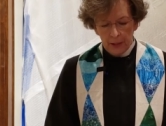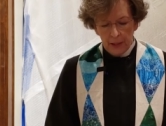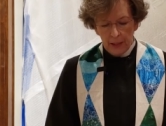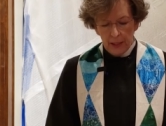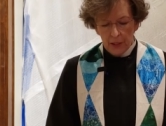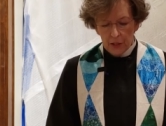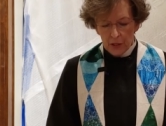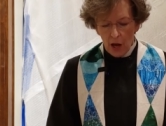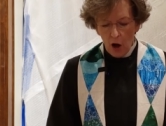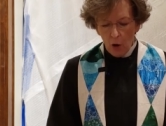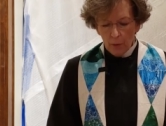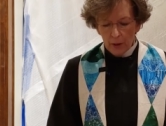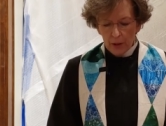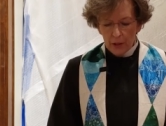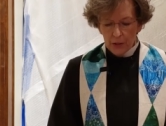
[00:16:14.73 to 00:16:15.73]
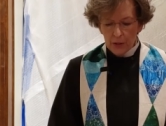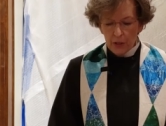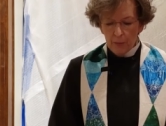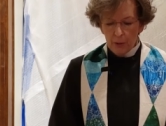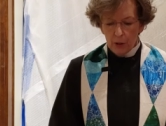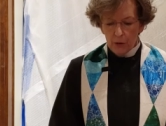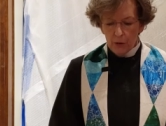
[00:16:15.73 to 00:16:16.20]
It is all because of
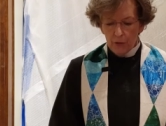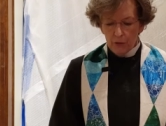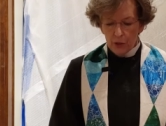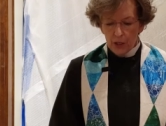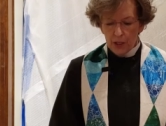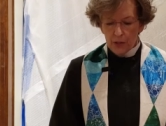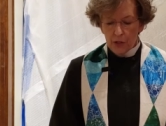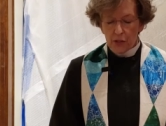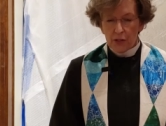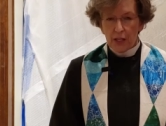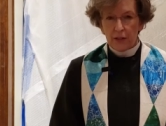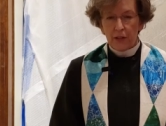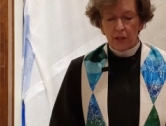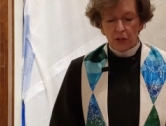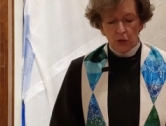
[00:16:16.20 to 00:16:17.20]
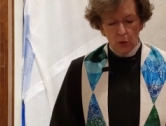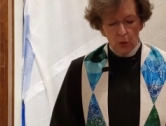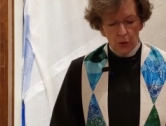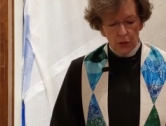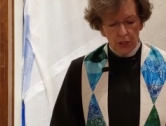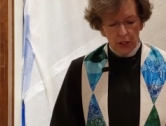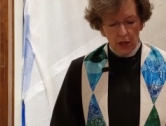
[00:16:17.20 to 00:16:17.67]
the birth of Jesus that the
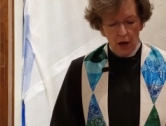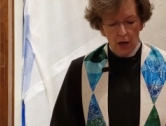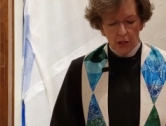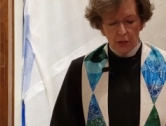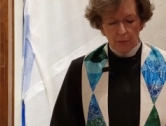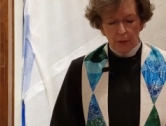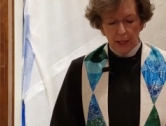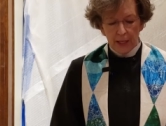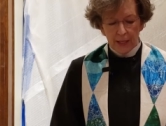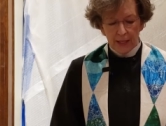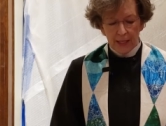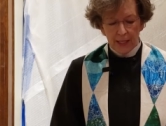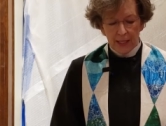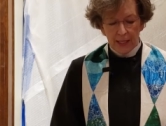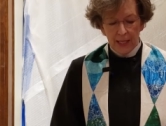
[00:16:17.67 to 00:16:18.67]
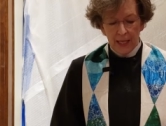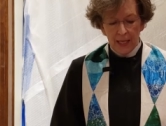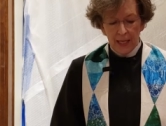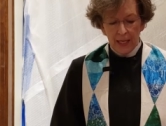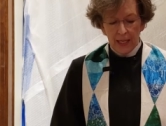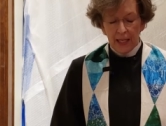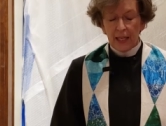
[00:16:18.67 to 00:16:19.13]
door to God's blessing
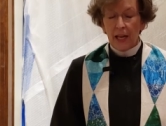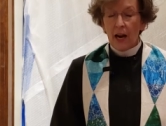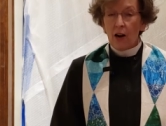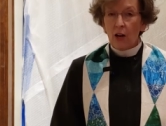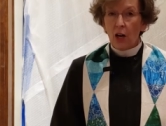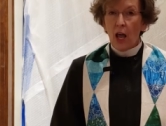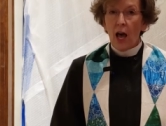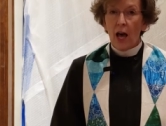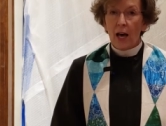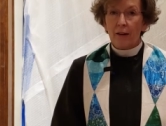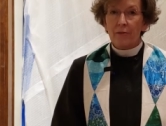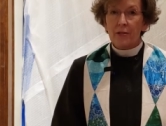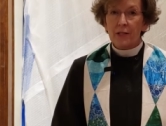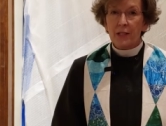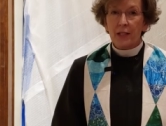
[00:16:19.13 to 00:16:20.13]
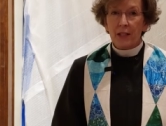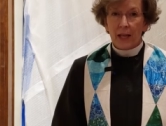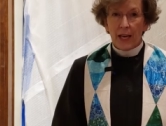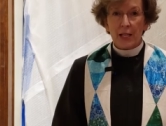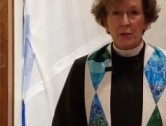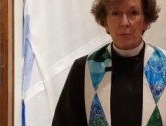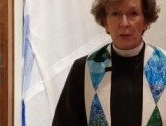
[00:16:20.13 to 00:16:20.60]
in our lives
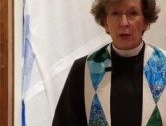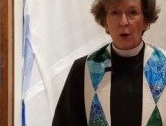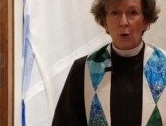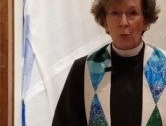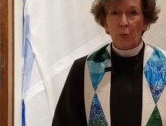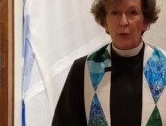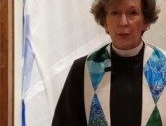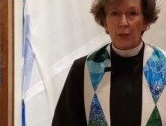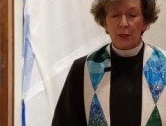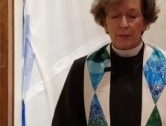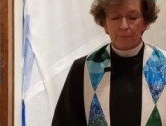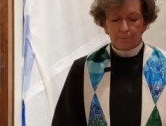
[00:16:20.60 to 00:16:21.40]
has been opened.